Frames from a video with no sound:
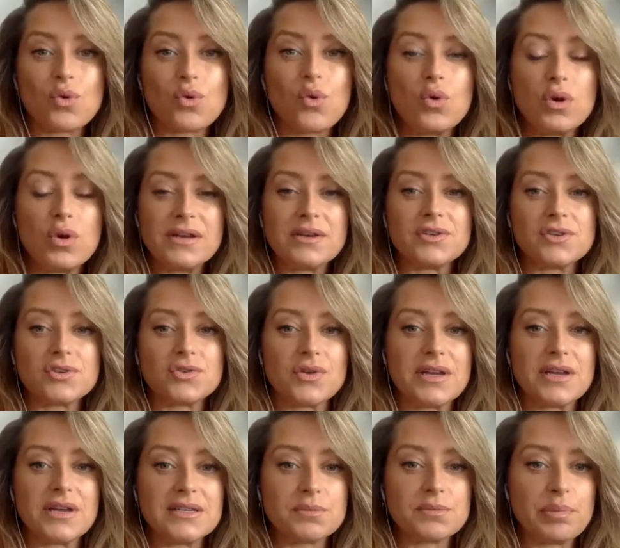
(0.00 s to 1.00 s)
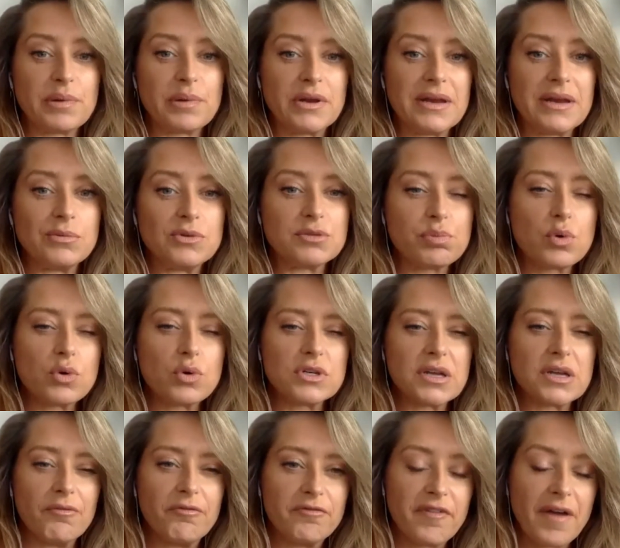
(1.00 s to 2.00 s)
all industries, but it was brought
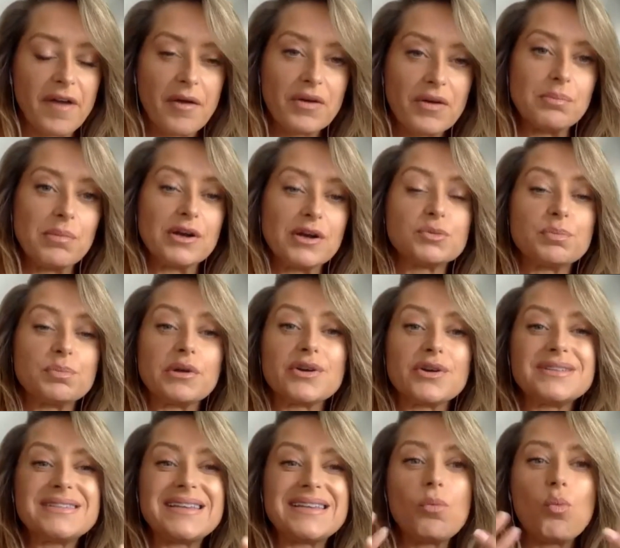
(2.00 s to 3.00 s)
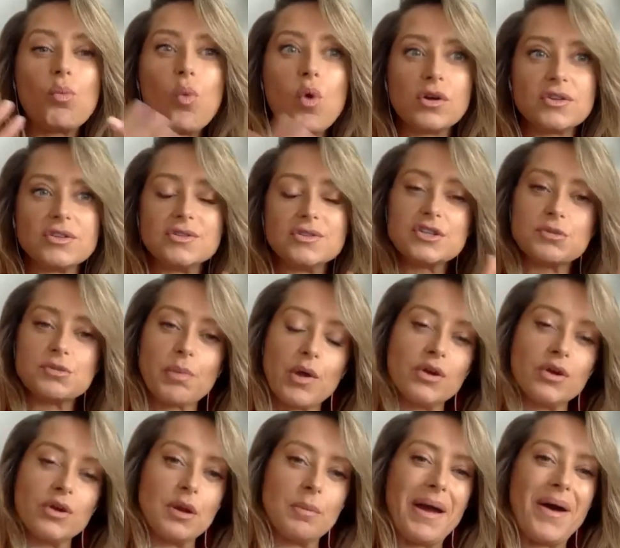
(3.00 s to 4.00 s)
up very much because it wasn't
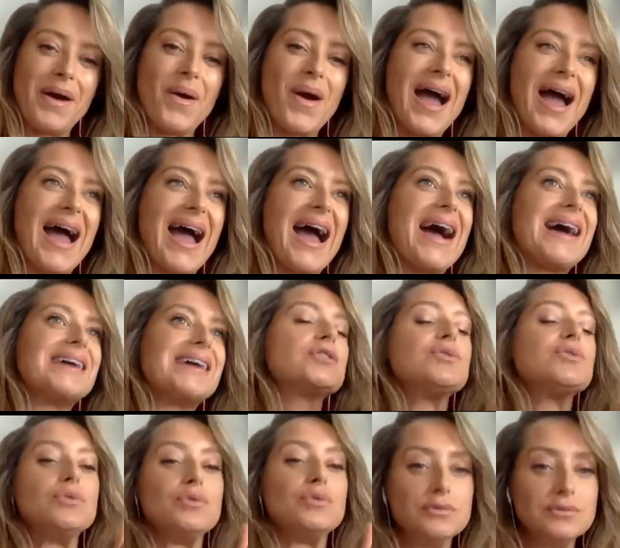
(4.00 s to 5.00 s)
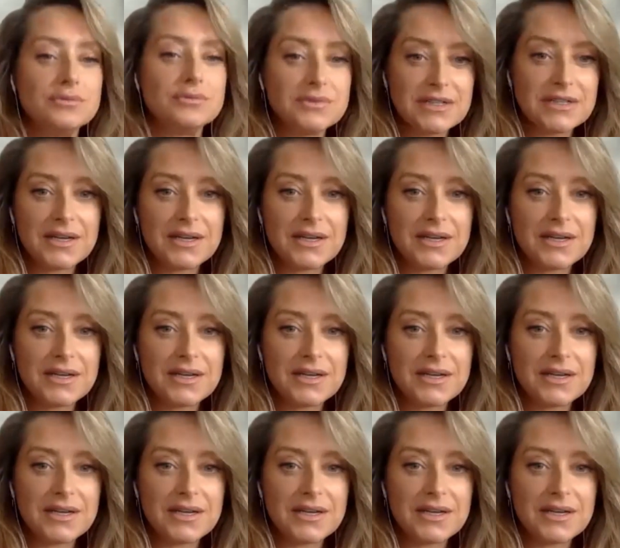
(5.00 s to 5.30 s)
spoken about at all